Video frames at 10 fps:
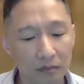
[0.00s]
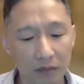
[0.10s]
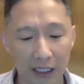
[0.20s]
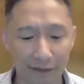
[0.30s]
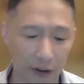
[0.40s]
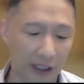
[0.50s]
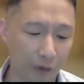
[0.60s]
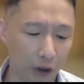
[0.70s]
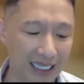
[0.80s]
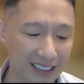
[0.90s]
if you
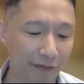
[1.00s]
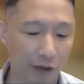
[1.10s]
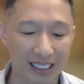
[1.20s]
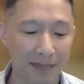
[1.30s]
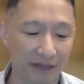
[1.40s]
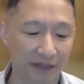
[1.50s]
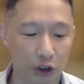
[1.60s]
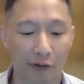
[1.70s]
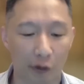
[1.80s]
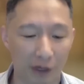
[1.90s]
look at, say, for example, if
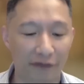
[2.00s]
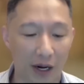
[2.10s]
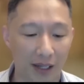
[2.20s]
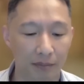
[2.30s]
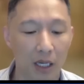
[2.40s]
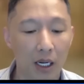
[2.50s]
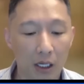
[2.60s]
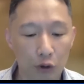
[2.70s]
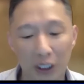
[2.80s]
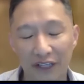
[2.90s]
silver went from
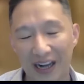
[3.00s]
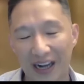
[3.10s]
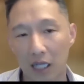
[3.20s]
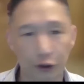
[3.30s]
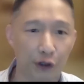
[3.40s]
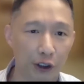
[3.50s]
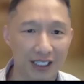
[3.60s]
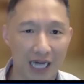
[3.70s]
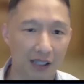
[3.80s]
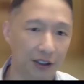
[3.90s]
$25 to
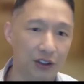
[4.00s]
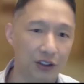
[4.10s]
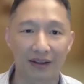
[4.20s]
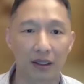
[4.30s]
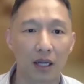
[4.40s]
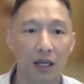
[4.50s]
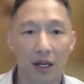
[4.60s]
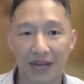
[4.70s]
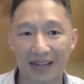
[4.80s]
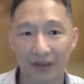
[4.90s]
$30, and
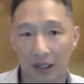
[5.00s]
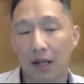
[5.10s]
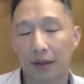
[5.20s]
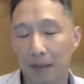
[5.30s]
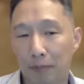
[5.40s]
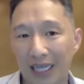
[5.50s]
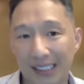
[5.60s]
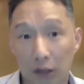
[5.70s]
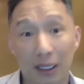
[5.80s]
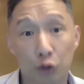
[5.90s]
then the price
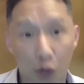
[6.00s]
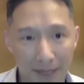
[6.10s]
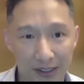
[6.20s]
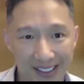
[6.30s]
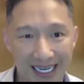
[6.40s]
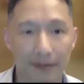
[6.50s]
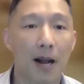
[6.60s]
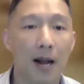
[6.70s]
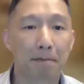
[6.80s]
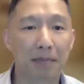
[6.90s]
going up 20%.
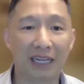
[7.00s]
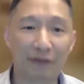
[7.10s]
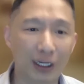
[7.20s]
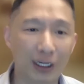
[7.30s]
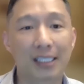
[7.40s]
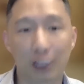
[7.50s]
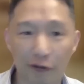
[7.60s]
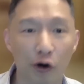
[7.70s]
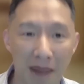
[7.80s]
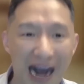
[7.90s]
But if you look at
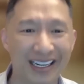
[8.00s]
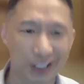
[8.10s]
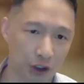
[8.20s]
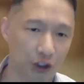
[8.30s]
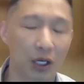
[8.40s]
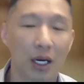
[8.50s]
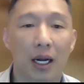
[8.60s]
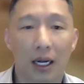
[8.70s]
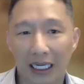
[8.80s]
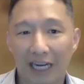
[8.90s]
silver miners,
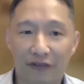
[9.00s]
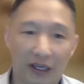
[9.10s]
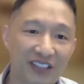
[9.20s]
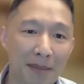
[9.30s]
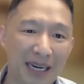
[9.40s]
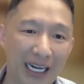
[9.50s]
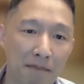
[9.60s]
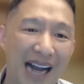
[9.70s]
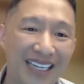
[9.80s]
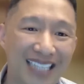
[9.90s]
if somebody
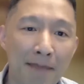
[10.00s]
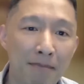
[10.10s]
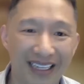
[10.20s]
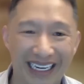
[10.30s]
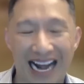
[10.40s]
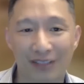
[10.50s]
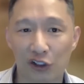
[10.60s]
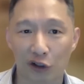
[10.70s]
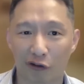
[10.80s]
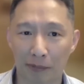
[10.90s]
mined 10 million ounces of
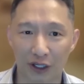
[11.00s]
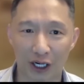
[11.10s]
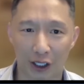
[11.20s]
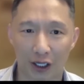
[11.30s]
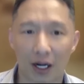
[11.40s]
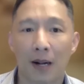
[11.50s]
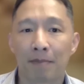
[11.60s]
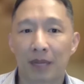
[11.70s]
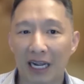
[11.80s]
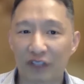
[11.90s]
silver per year,
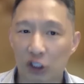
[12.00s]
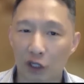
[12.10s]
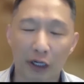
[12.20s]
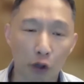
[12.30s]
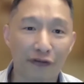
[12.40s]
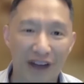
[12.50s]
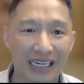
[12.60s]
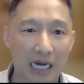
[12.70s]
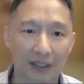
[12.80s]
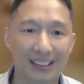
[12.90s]
if silver go to
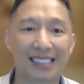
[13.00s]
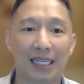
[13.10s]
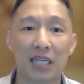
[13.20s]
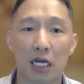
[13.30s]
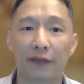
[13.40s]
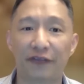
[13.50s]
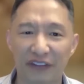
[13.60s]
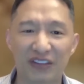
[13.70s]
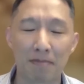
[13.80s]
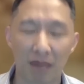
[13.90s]
$5, that's another
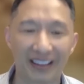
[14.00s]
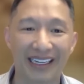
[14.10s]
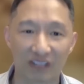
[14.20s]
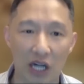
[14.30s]
$50 million